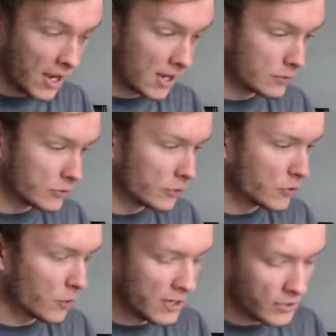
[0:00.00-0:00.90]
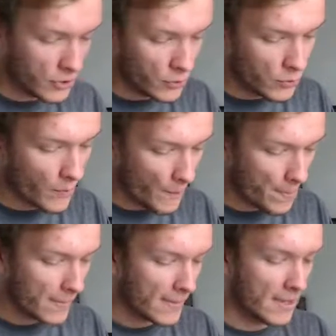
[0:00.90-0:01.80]
So 22
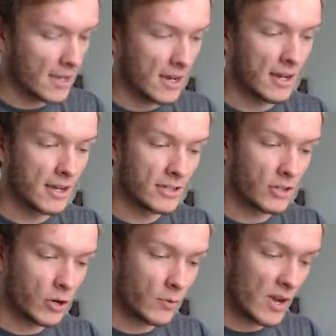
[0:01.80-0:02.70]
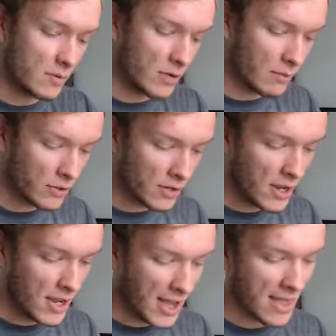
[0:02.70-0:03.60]
is our random number,
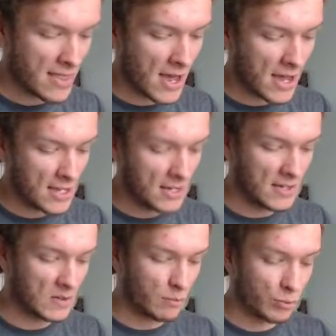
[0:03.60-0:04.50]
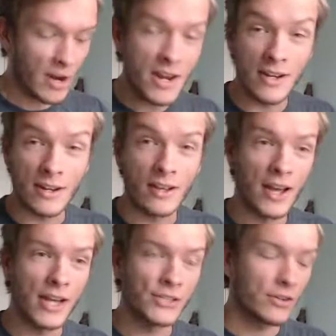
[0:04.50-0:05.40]
and that is brain
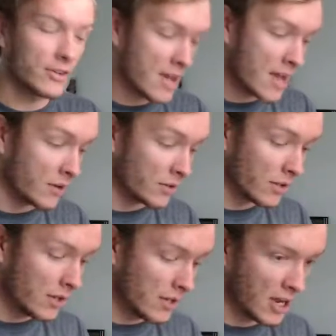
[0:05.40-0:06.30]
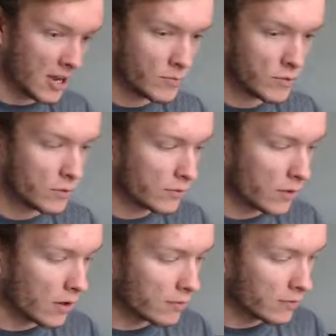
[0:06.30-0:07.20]
as our noun. So for
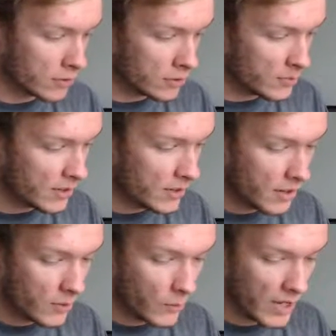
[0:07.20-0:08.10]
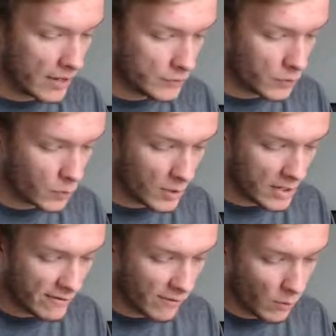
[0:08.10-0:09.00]
our verb, we have
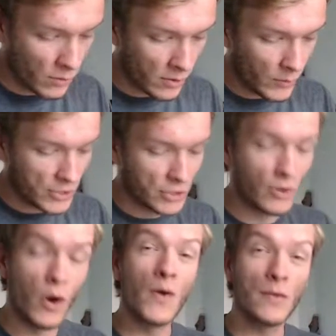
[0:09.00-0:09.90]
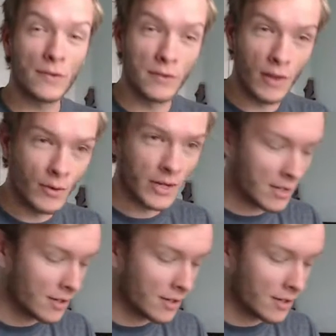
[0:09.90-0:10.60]
24, which is overflowing,